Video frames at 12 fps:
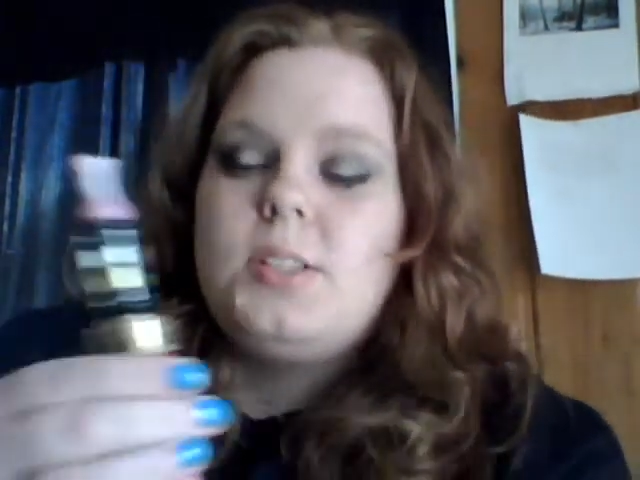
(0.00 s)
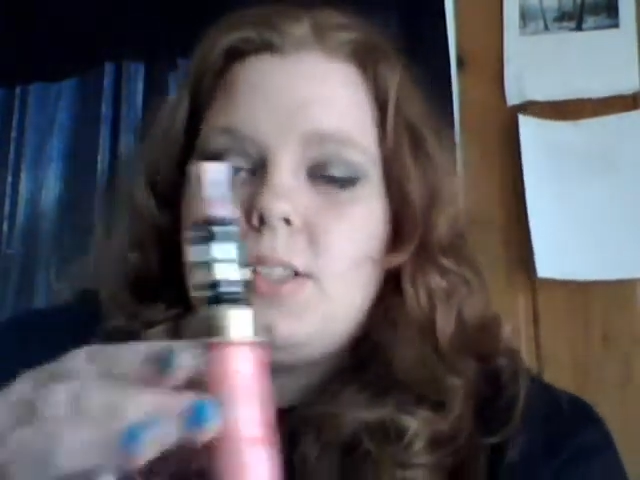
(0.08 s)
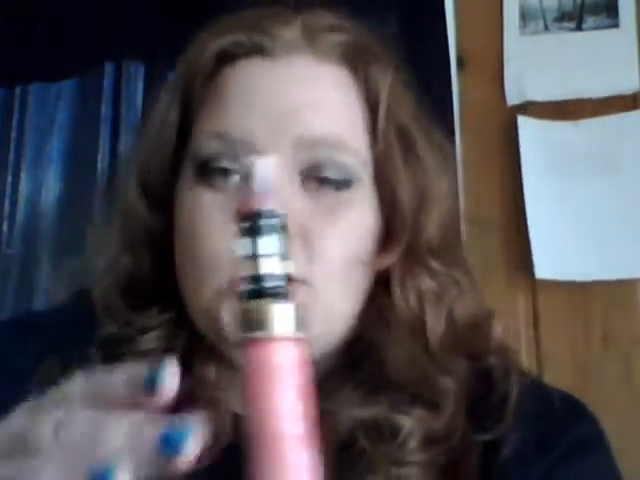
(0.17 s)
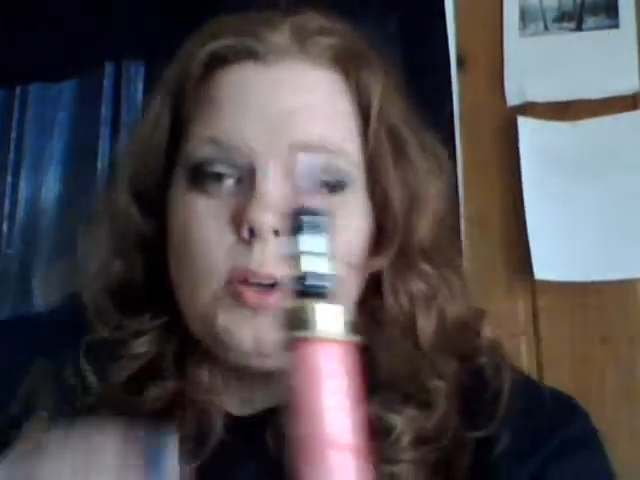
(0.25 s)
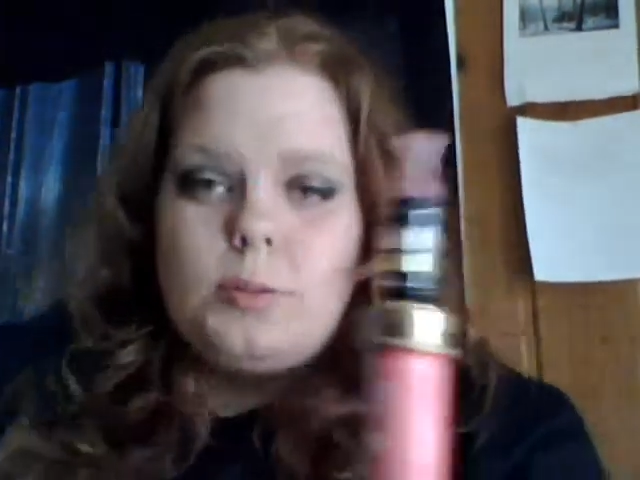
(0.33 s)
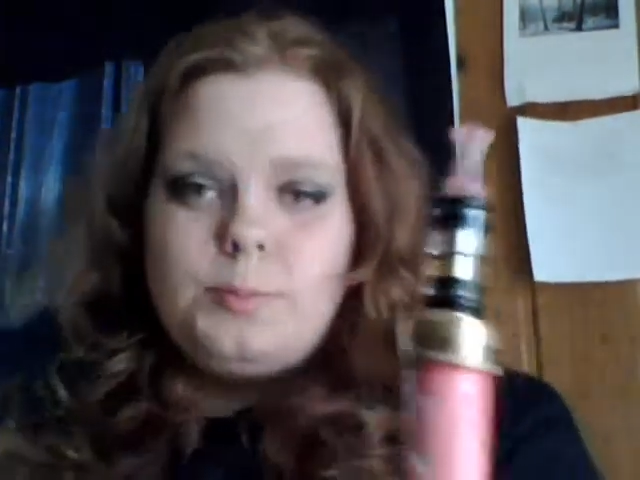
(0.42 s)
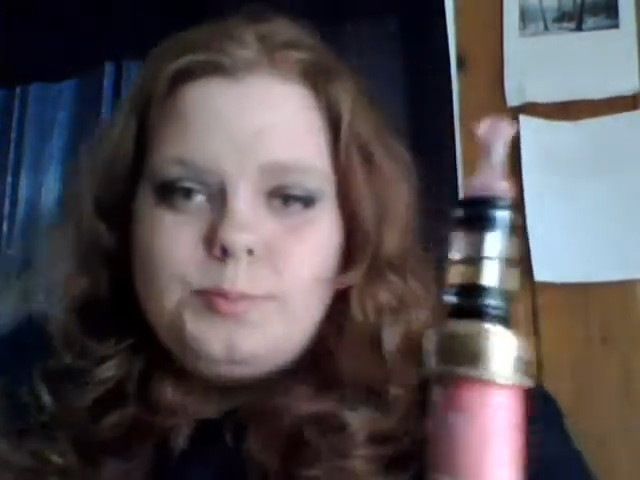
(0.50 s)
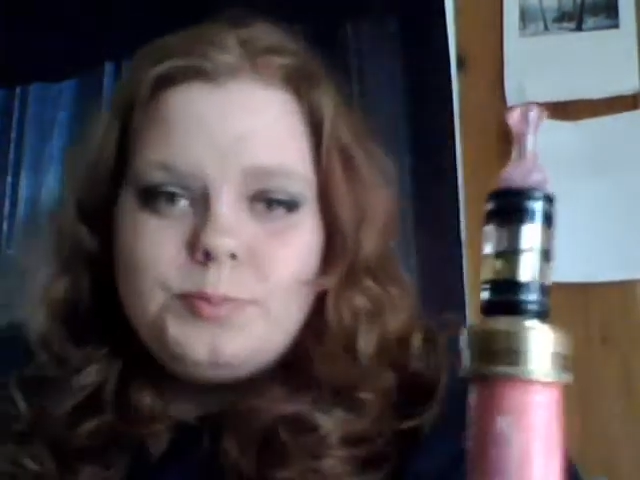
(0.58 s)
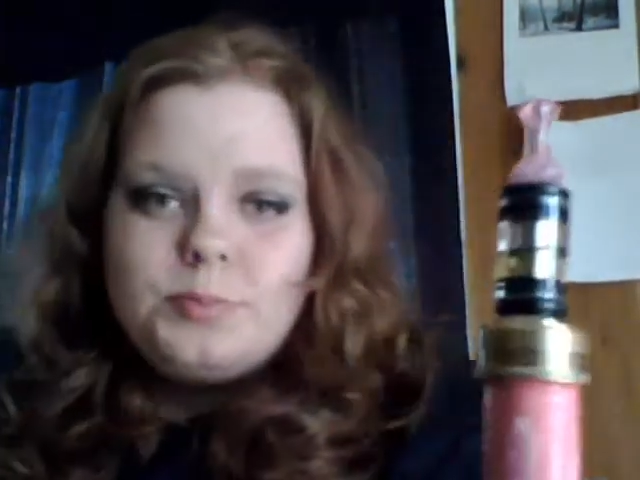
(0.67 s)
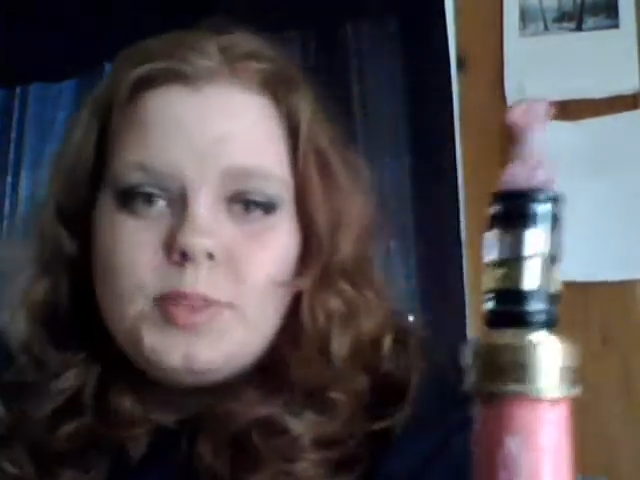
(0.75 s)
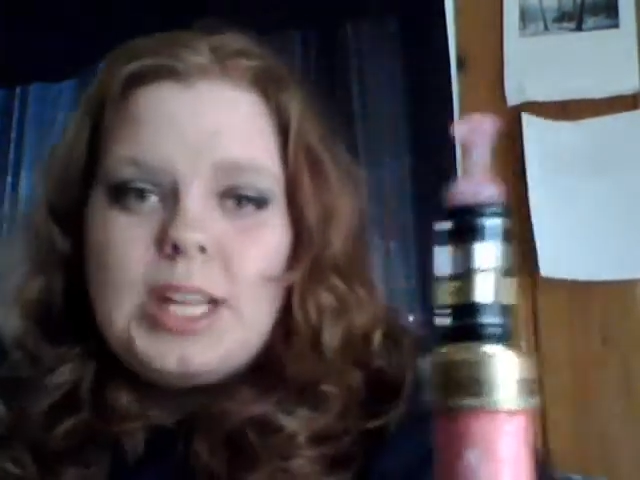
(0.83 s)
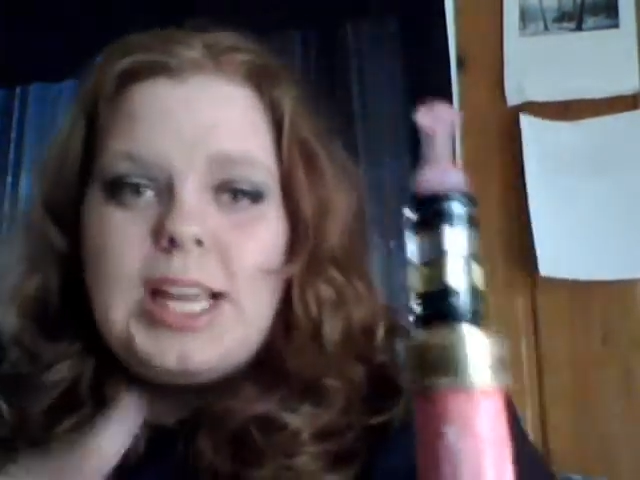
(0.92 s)
So,
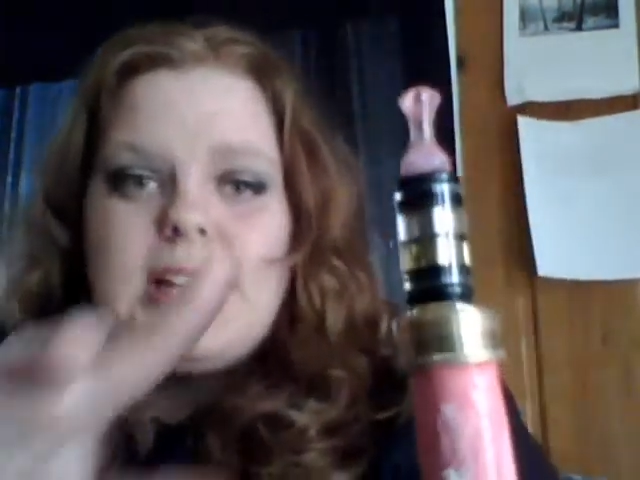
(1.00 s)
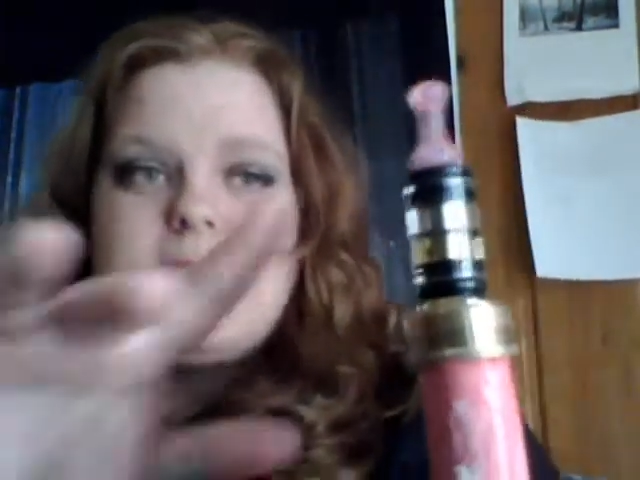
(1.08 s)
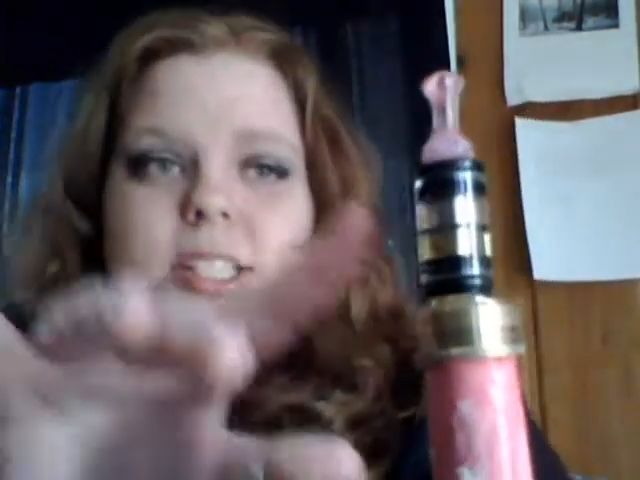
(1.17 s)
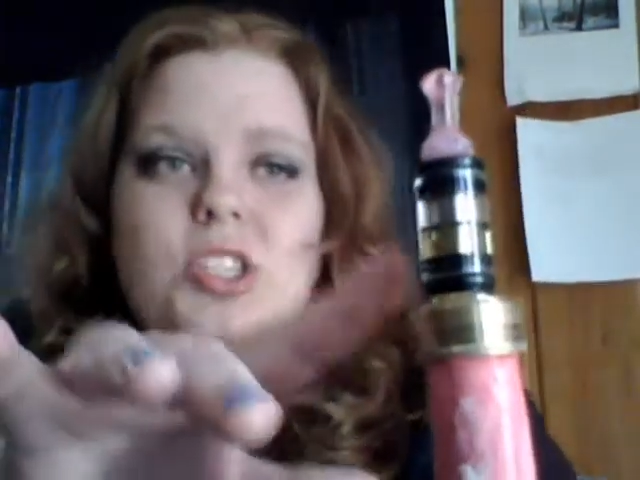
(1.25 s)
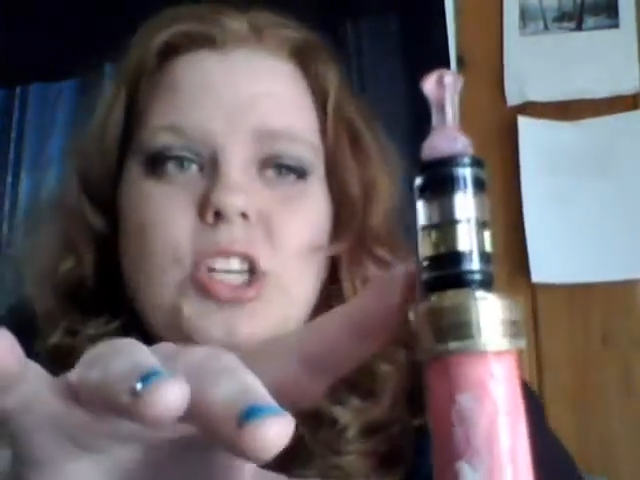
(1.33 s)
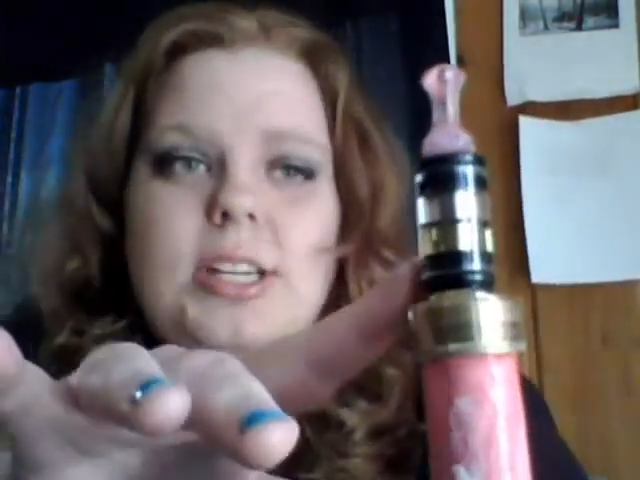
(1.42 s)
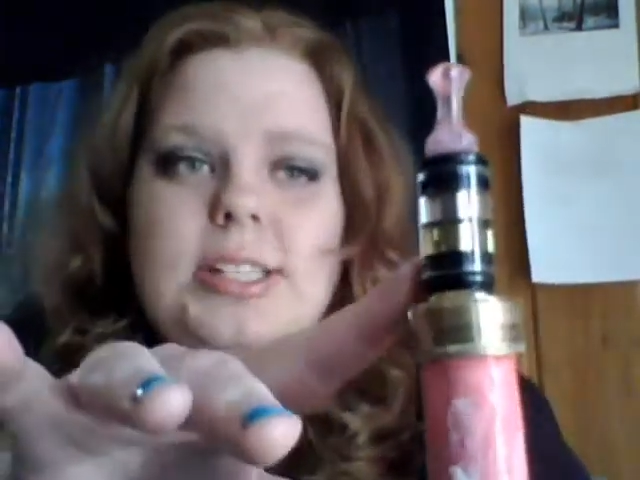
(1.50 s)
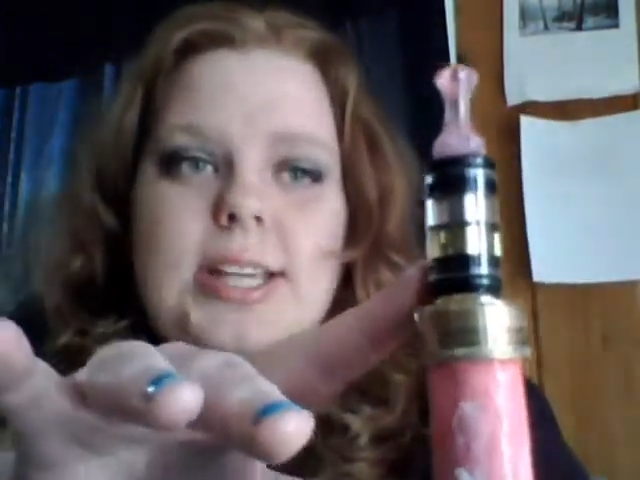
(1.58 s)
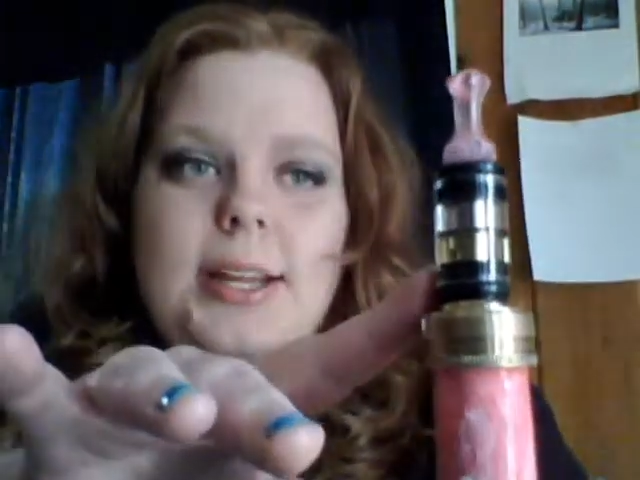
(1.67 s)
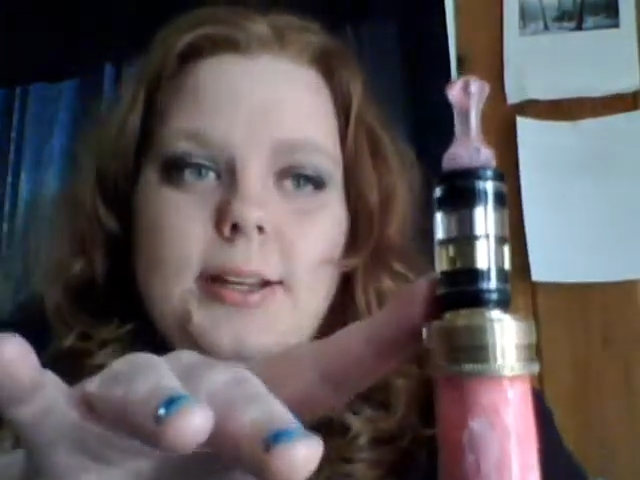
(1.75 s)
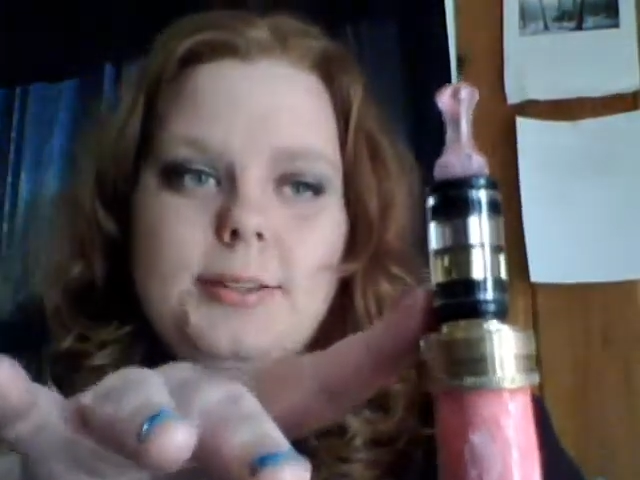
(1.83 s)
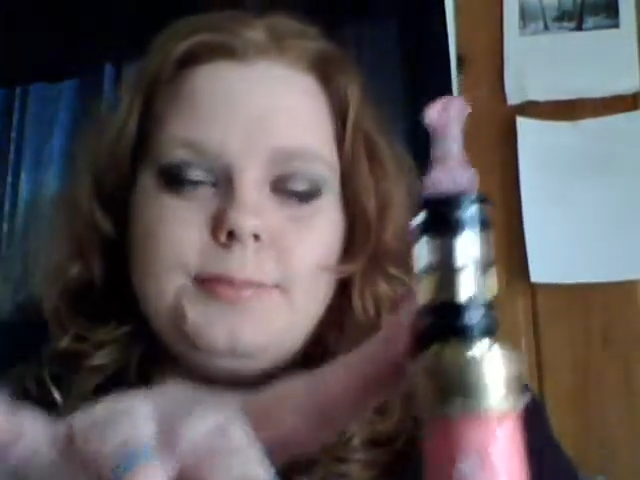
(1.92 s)
that's a
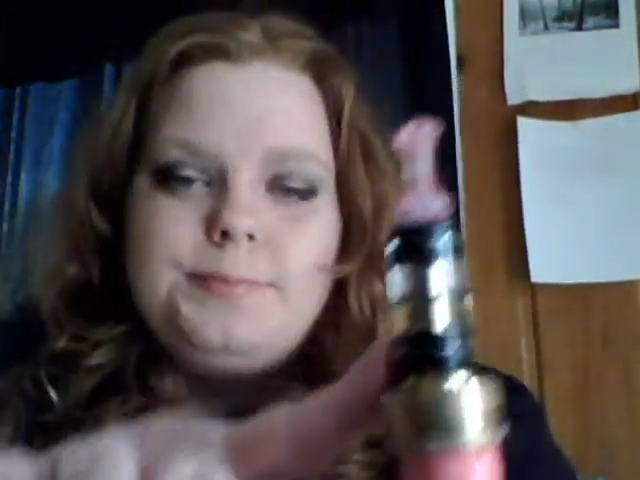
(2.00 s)
JTank.